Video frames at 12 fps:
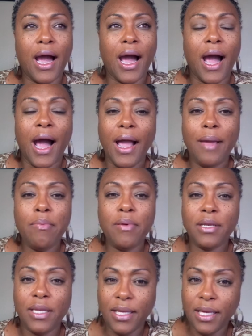I
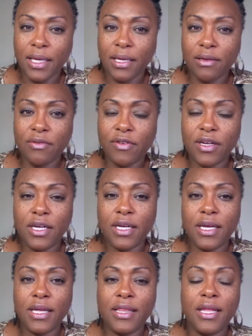believe
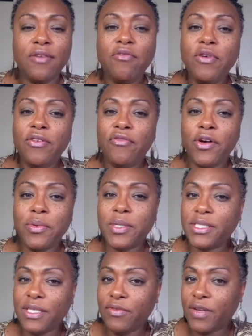that if we
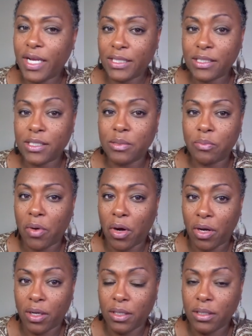focus, even as a
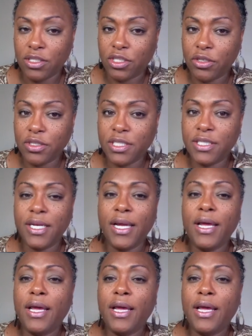small church,